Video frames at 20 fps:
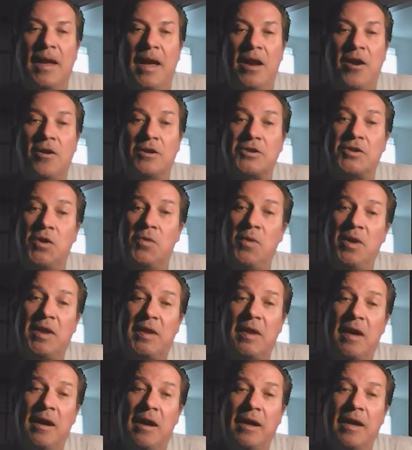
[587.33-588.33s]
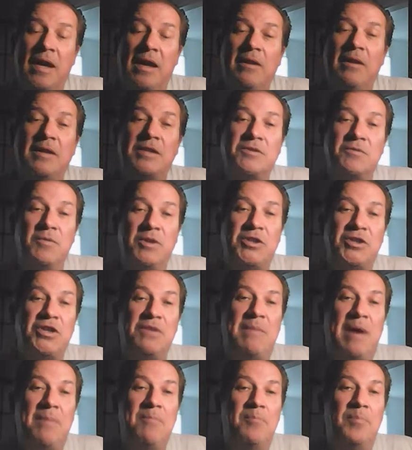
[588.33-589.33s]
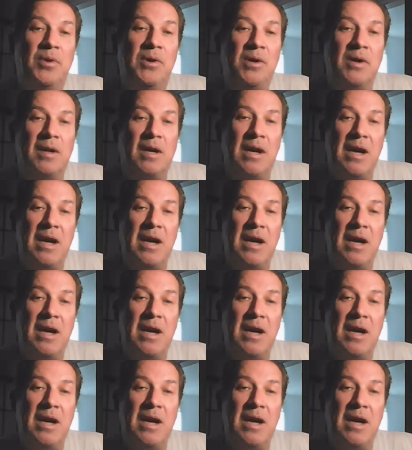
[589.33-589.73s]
also again, let's switch to my book.